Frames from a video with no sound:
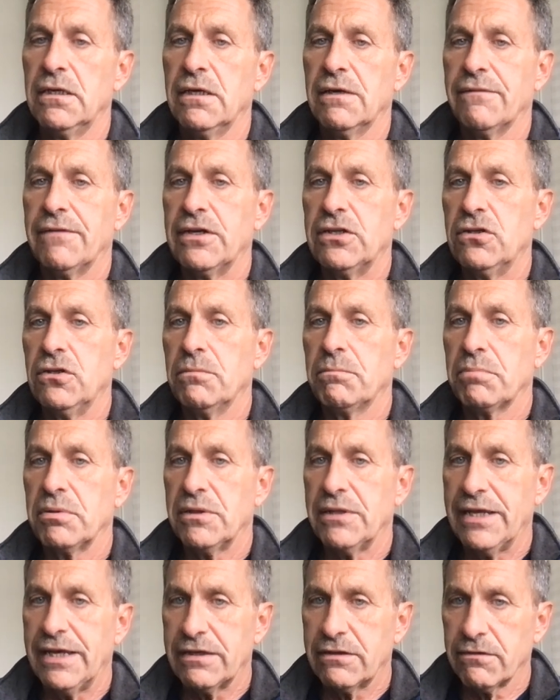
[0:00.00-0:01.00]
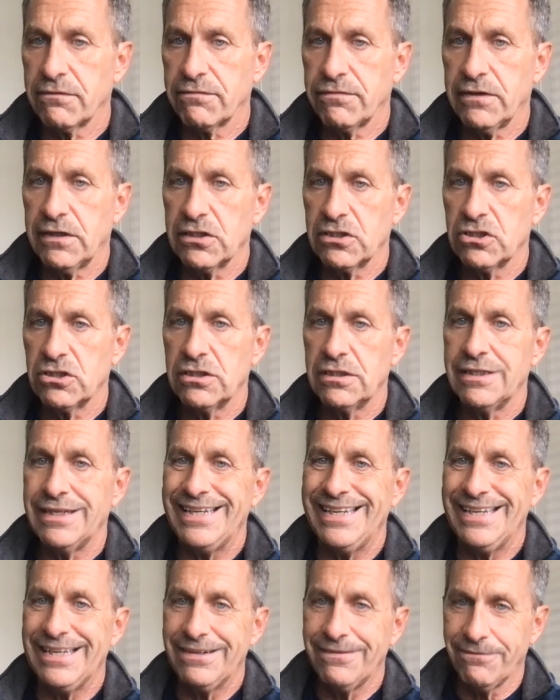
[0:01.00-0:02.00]
If I do plantar flexion
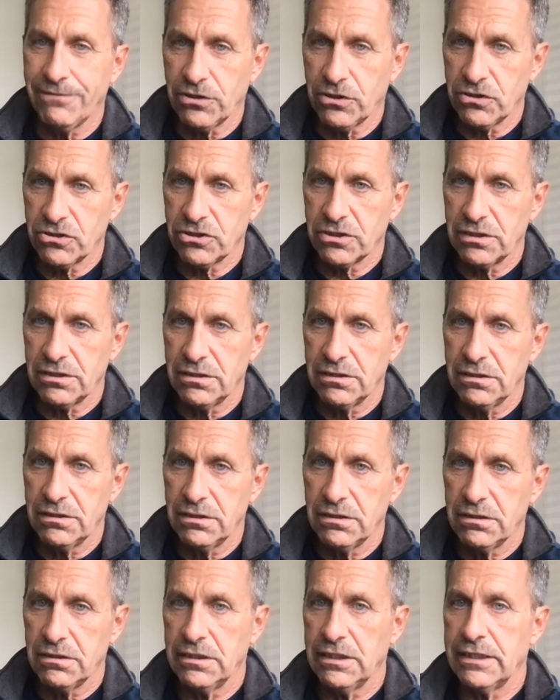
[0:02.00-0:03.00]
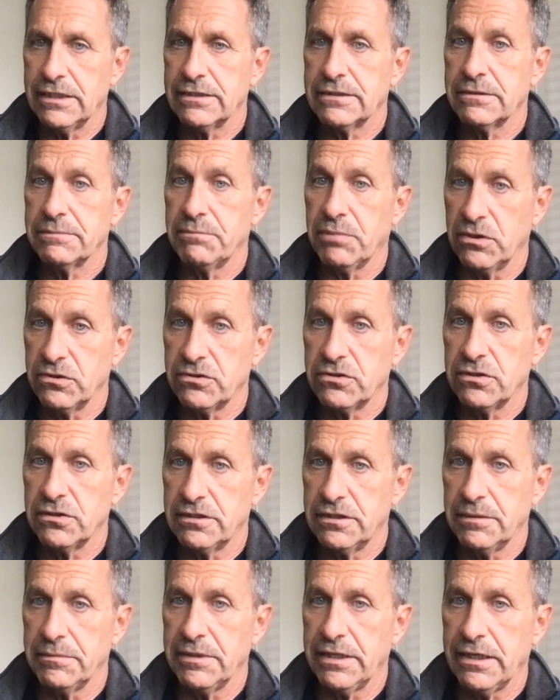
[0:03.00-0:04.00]
inversion, that's posterior
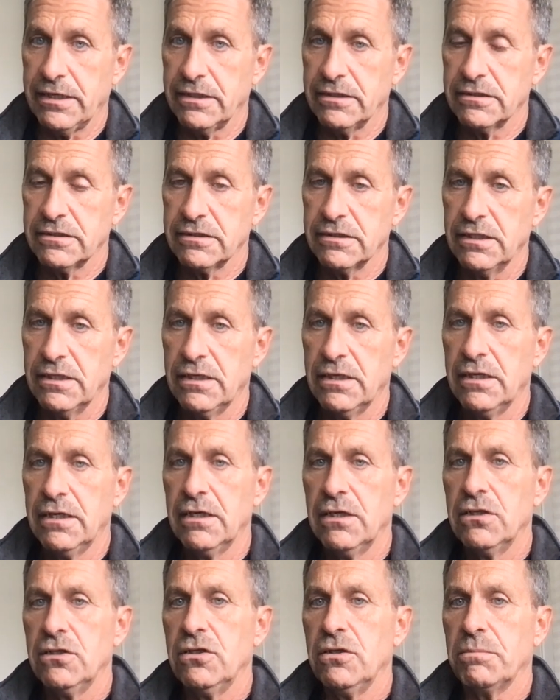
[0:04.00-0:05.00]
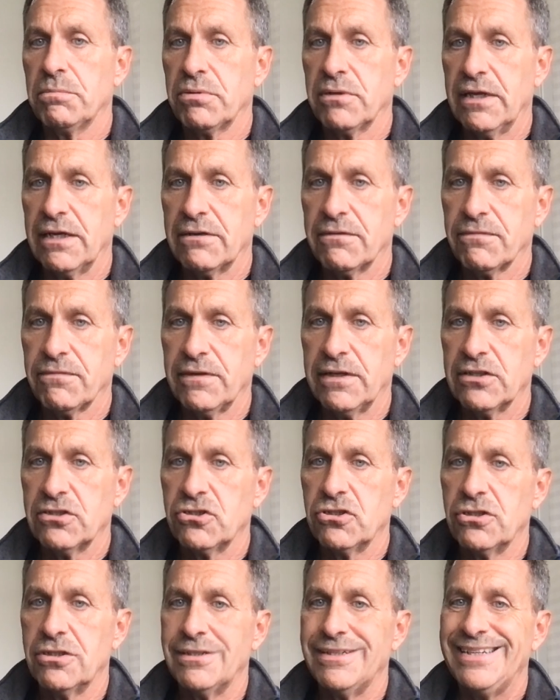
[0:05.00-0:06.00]
tibialis. Do plantar
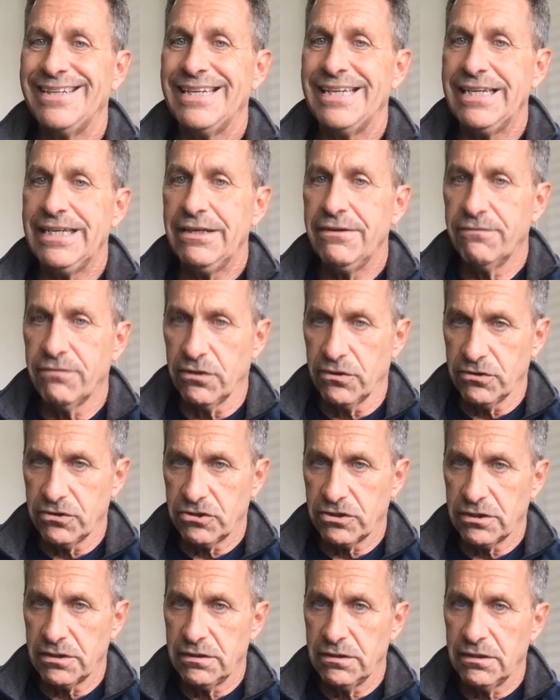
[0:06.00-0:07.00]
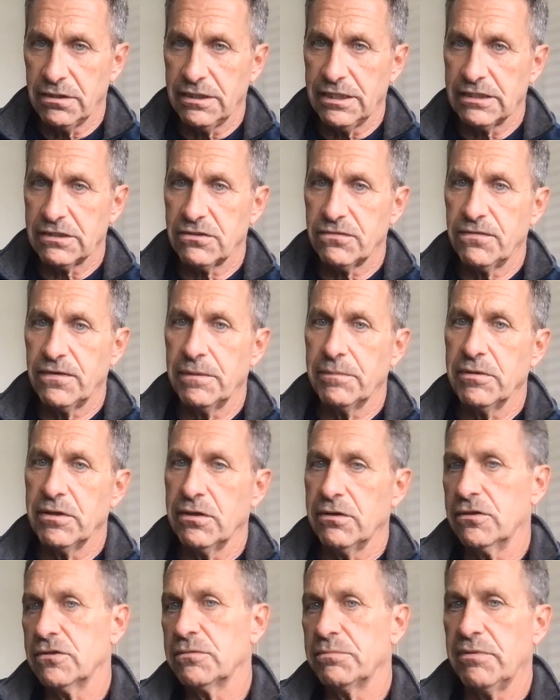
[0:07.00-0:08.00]
flexion eversion, that's
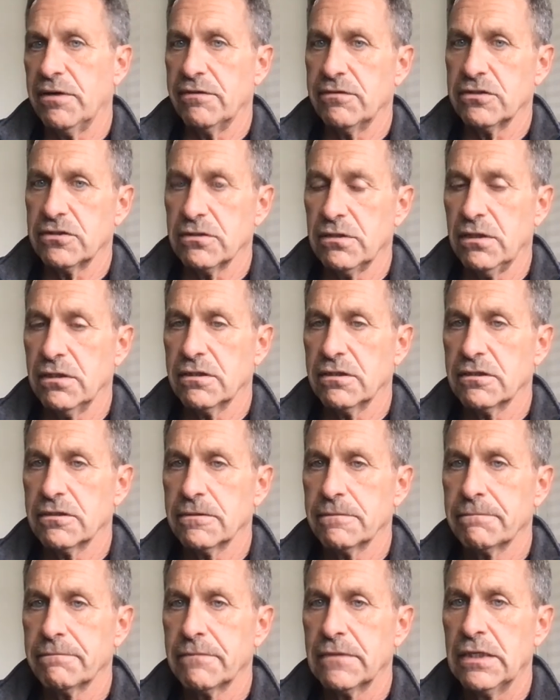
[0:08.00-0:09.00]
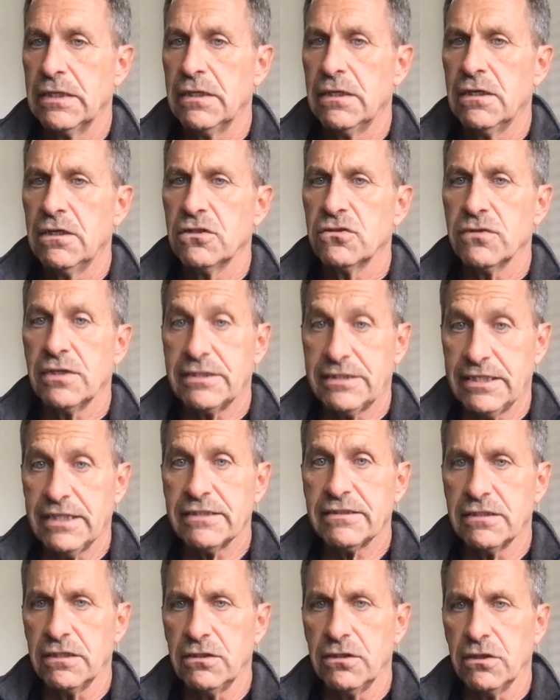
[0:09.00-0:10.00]
fibularis brevis longus. So I
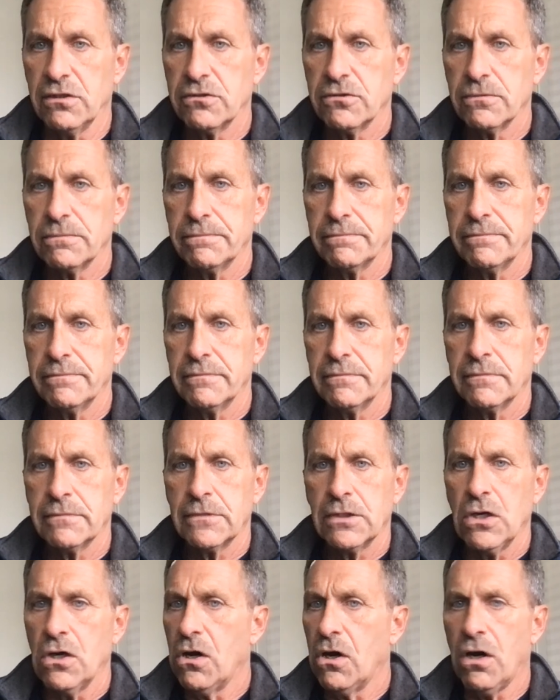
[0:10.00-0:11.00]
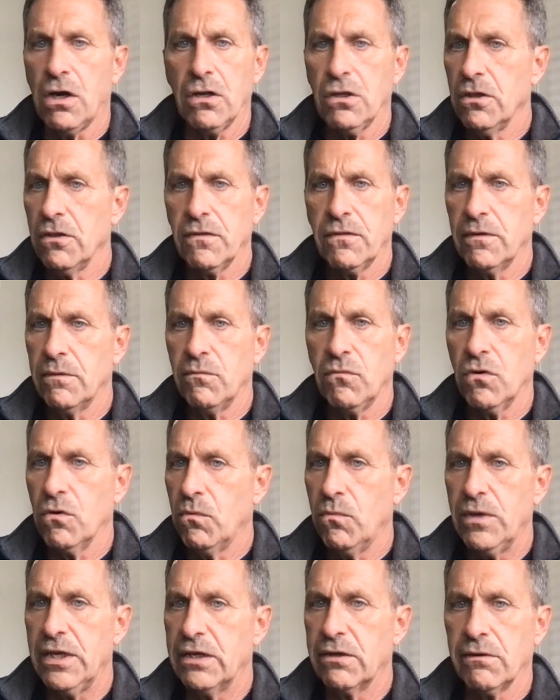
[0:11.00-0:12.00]
tested those. All of them were
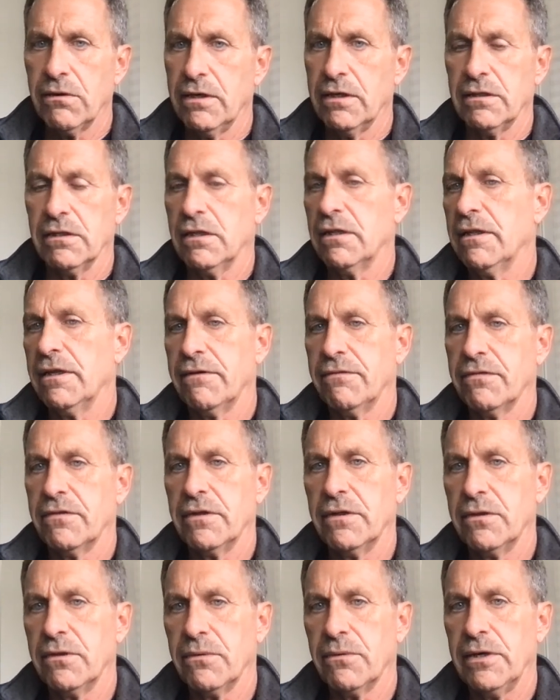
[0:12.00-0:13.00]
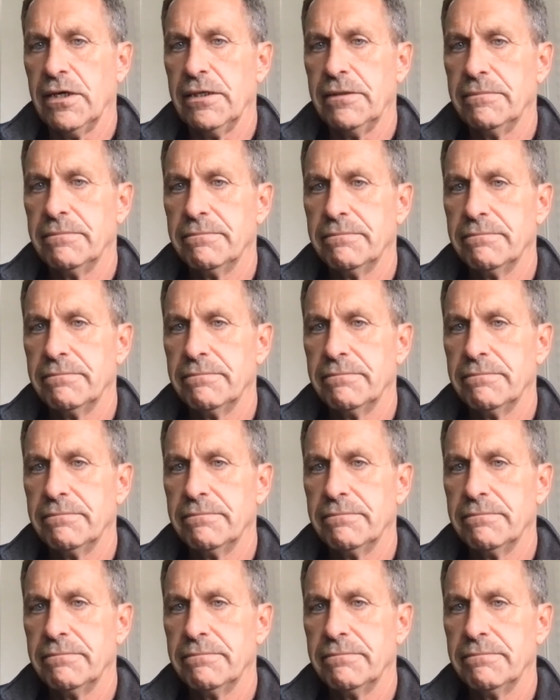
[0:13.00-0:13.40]
weaker on the left than the right.